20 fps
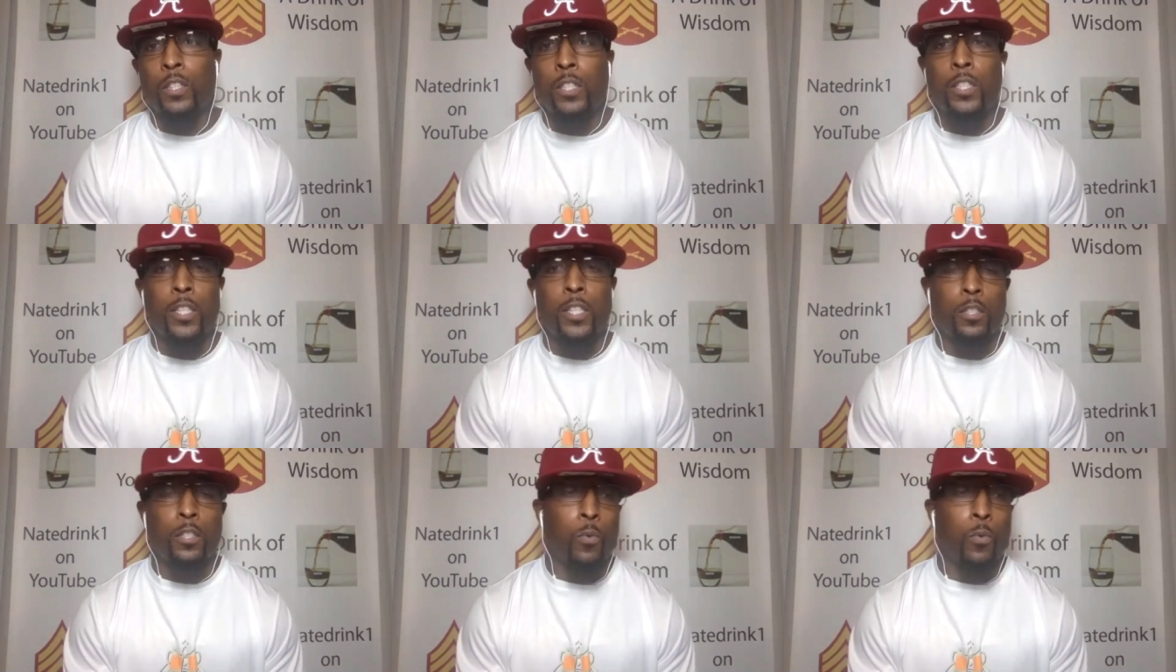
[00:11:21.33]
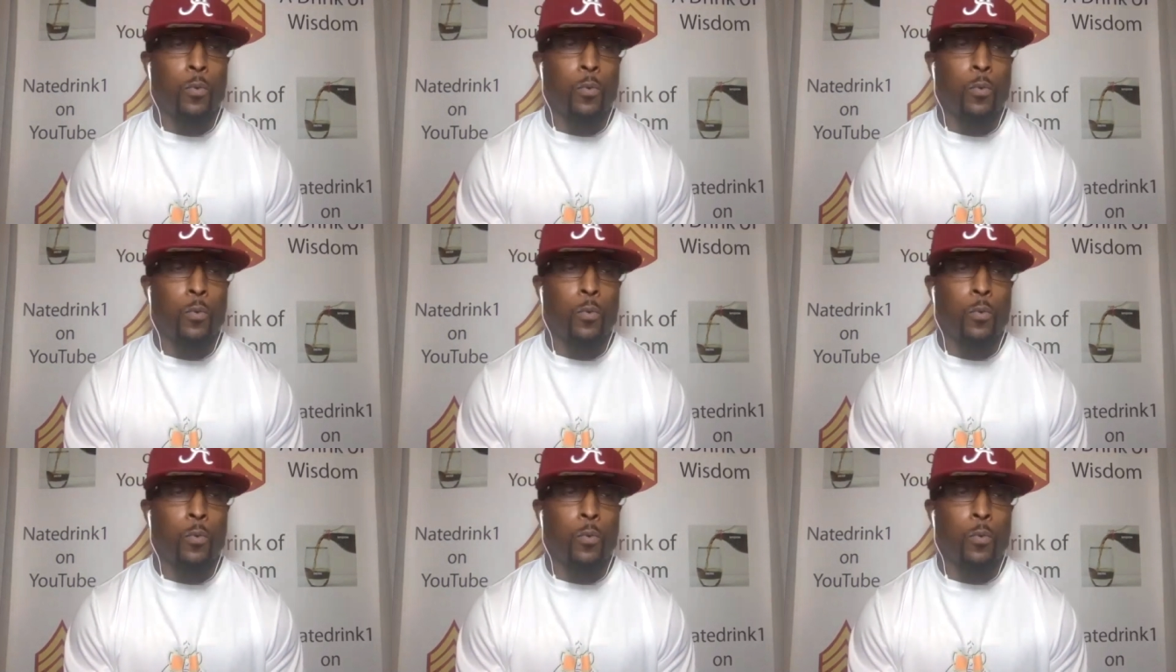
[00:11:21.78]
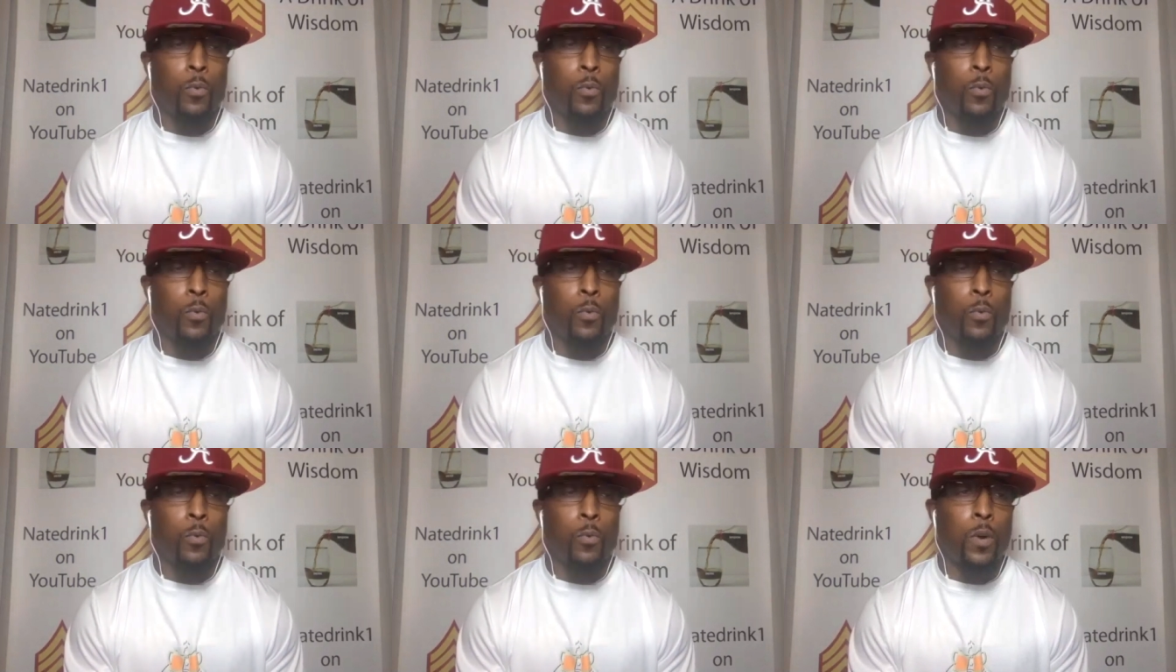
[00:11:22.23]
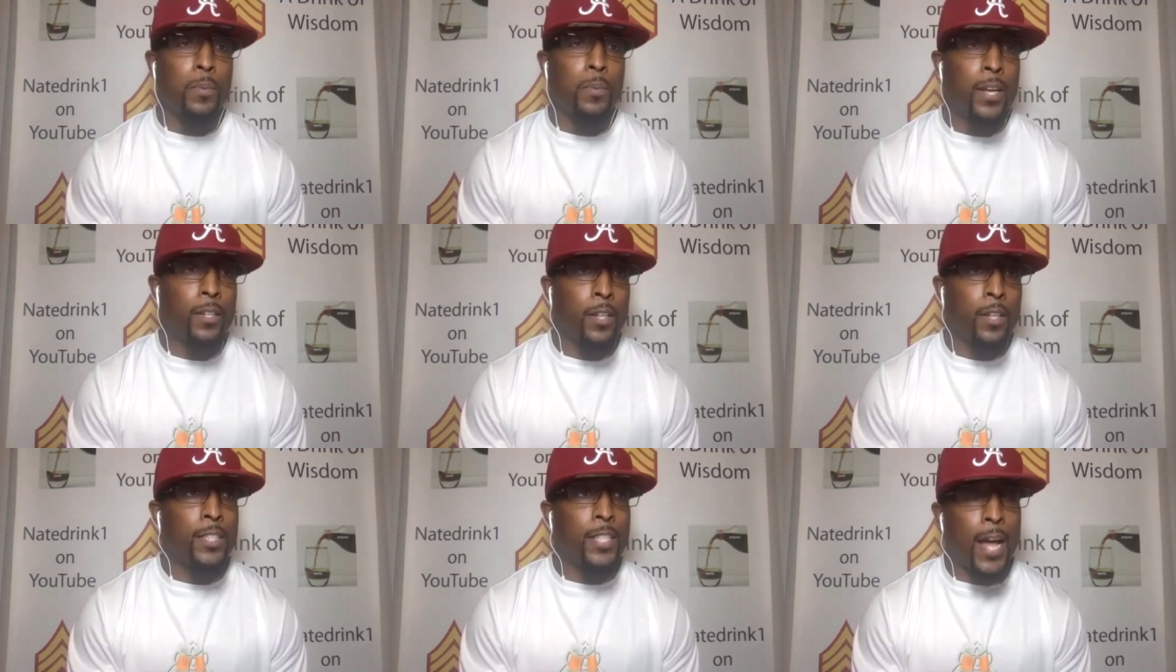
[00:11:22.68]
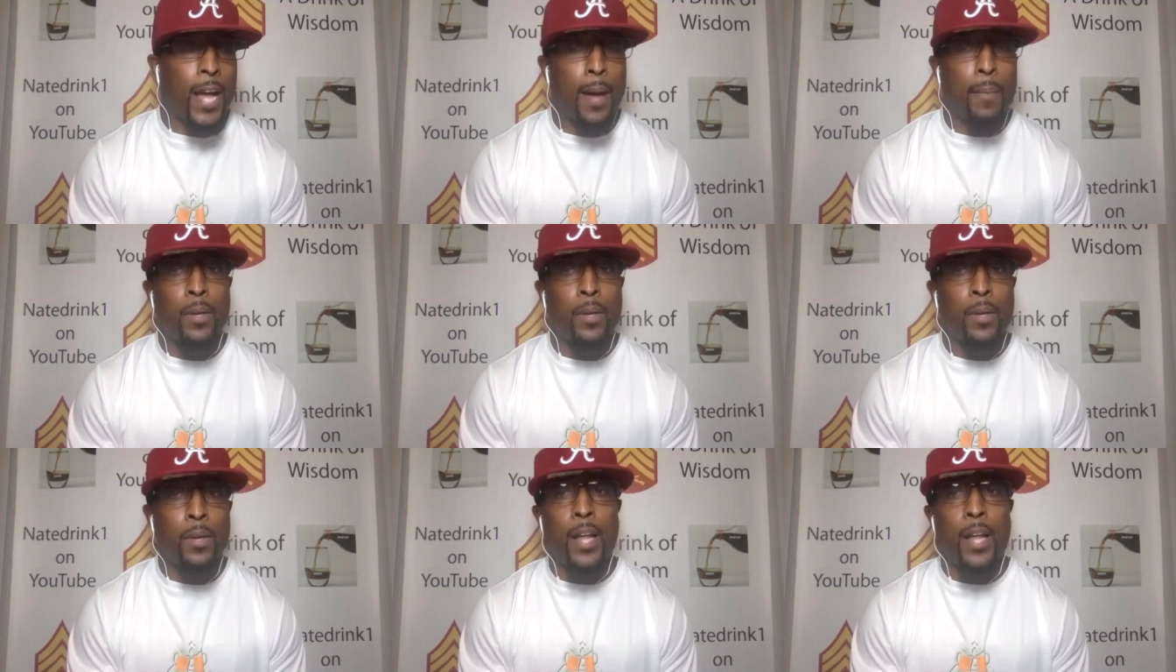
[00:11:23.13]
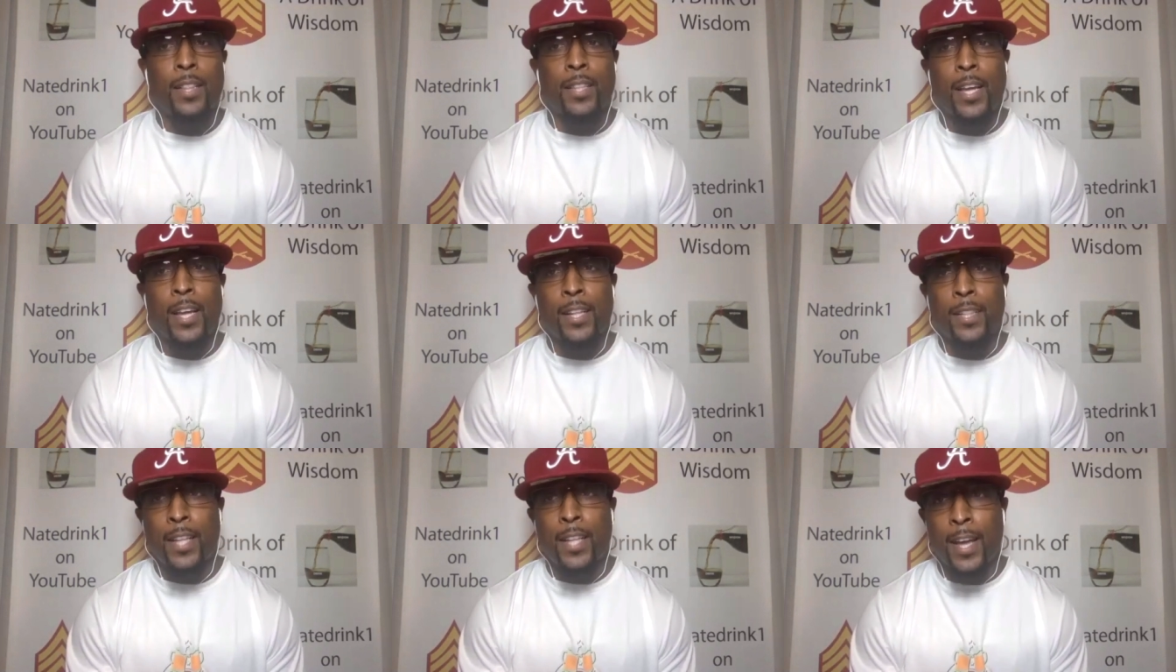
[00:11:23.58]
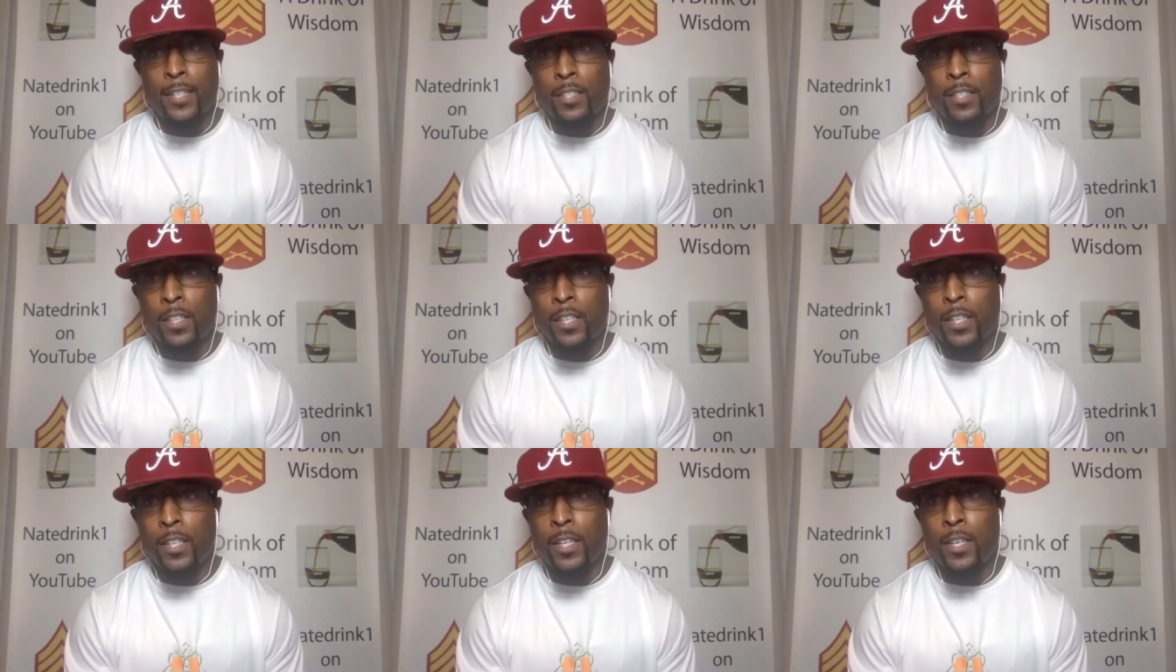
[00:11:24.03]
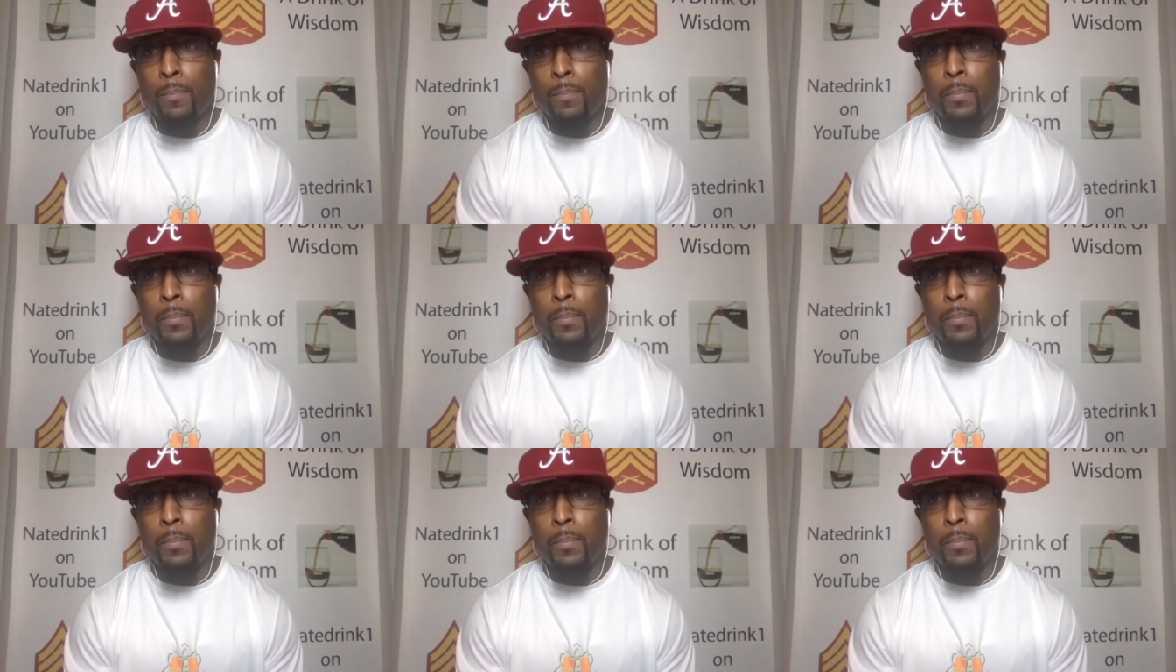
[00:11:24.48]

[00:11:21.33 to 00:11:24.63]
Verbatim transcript: He disrupts their, their timing. I think that's good.